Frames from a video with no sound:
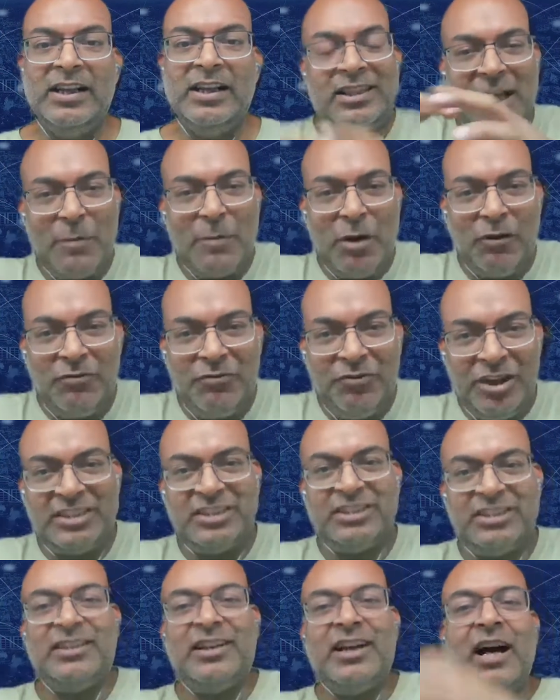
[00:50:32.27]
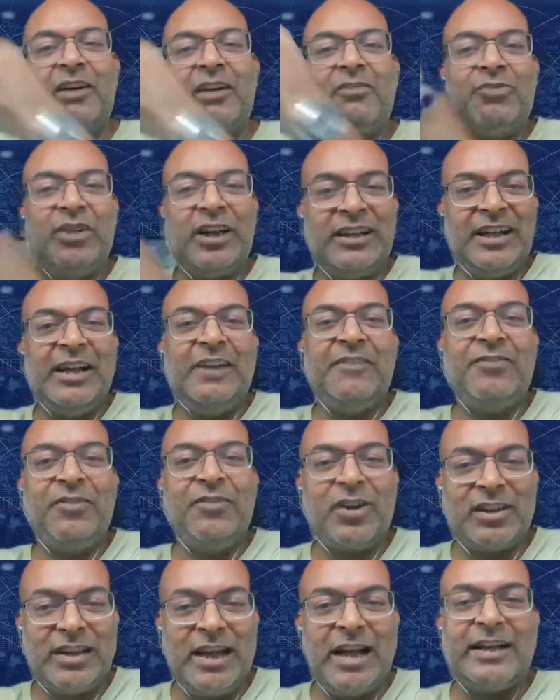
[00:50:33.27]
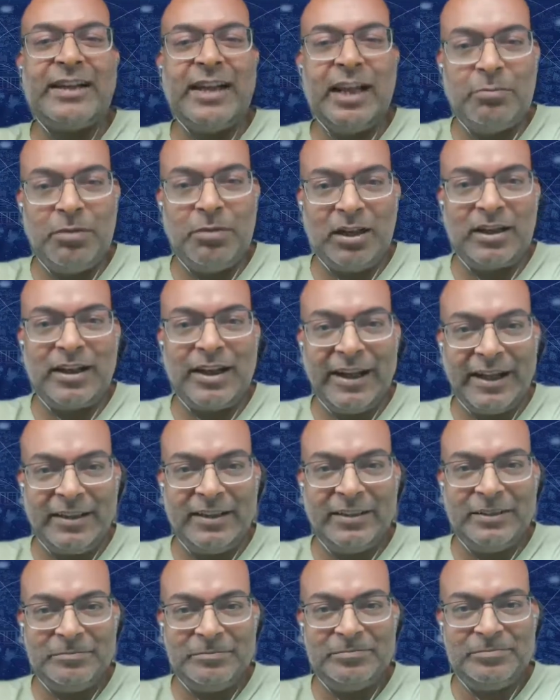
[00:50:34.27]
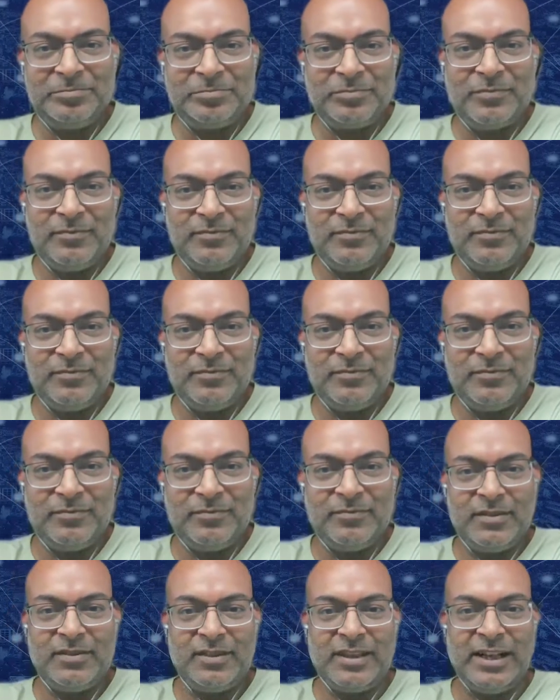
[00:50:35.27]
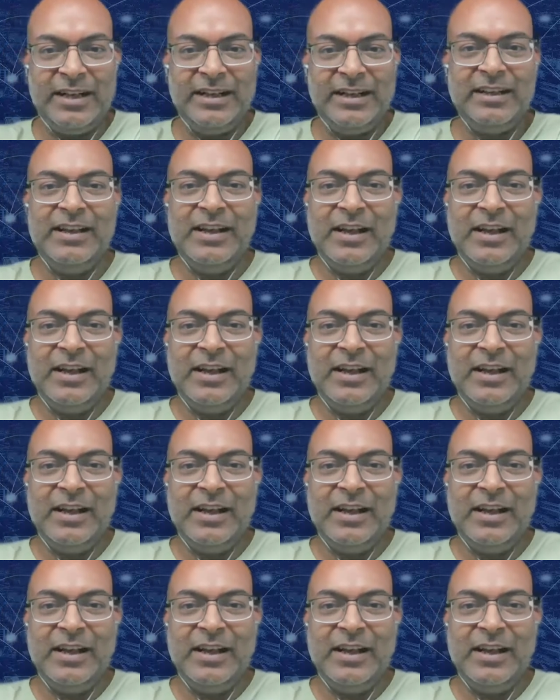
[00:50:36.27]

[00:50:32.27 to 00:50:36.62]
some of which are working for that cable client, right?